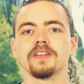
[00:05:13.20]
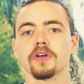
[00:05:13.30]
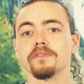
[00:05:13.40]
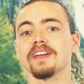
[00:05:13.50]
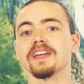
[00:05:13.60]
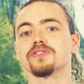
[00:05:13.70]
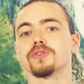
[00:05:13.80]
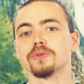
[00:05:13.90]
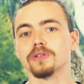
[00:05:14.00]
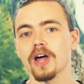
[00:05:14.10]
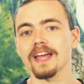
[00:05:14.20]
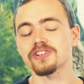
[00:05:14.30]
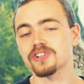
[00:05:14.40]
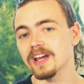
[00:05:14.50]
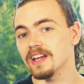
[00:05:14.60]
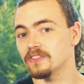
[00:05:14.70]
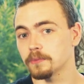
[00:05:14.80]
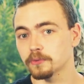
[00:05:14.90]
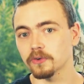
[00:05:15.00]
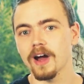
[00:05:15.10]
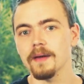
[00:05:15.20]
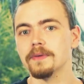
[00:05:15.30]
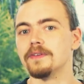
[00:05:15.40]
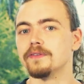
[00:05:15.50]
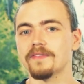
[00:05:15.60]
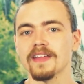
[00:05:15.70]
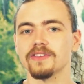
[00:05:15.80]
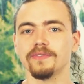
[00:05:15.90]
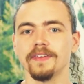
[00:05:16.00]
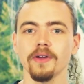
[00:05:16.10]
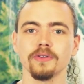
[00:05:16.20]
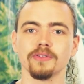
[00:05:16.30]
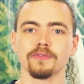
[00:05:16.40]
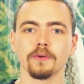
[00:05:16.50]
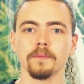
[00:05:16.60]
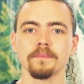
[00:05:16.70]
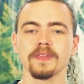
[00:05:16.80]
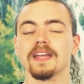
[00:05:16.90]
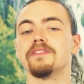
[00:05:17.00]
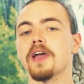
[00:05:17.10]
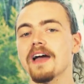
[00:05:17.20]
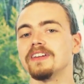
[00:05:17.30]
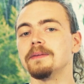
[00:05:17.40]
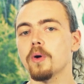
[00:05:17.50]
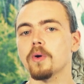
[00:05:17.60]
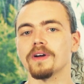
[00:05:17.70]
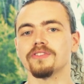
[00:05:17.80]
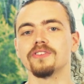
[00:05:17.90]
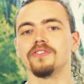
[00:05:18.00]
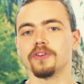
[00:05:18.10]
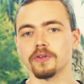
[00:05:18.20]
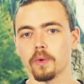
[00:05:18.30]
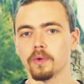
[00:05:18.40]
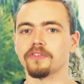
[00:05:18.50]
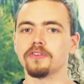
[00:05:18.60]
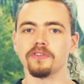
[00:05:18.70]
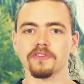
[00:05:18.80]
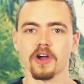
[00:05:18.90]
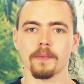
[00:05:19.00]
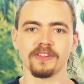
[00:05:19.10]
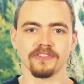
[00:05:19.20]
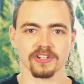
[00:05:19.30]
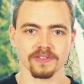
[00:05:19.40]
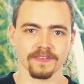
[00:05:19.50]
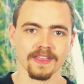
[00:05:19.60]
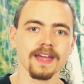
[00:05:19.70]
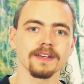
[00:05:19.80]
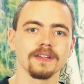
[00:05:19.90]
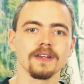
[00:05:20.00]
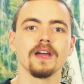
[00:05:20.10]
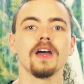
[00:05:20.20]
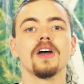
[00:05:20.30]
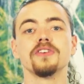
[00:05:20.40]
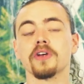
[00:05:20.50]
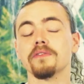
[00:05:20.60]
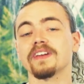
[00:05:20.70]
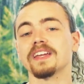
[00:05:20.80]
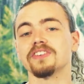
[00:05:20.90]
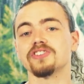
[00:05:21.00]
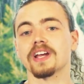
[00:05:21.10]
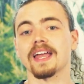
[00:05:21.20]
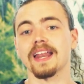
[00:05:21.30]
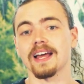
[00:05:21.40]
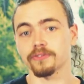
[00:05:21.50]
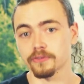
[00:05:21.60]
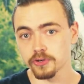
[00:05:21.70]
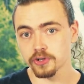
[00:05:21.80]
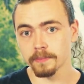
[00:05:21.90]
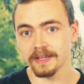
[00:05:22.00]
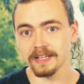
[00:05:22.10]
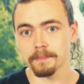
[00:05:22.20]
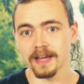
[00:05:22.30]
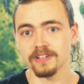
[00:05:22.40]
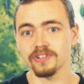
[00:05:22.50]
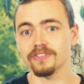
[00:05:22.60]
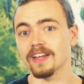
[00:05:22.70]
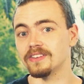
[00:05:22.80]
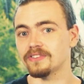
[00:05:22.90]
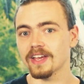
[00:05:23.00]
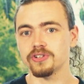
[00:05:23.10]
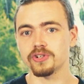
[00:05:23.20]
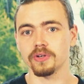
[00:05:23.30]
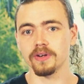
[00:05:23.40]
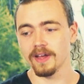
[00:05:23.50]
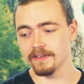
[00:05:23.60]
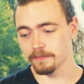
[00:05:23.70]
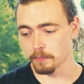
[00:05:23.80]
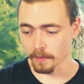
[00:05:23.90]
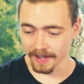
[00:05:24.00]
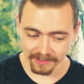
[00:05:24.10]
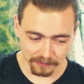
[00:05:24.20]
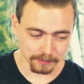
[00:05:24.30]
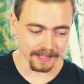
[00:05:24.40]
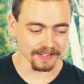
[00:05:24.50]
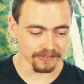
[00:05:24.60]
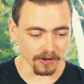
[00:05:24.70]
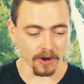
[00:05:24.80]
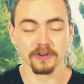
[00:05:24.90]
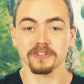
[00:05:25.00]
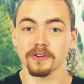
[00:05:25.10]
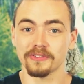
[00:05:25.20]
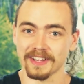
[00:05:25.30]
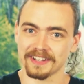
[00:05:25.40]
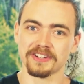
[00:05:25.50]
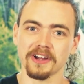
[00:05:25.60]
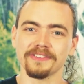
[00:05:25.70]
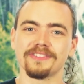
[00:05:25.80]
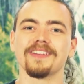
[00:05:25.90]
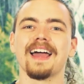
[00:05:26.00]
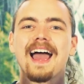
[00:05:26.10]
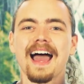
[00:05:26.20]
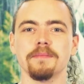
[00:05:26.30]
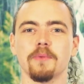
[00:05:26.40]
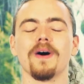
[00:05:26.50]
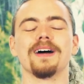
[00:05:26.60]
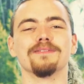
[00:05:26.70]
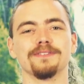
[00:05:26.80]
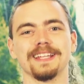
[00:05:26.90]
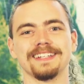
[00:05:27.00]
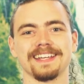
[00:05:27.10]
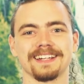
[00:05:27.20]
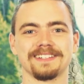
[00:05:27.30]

Don't forget to like, share, and subscribe if you found this video useful. If you have any more questions, you can also use the comment section for that. Don't forget to check out our social media pages and stay tuned for more S-Plays, Octos, and Dots, and more helpful ENTTEC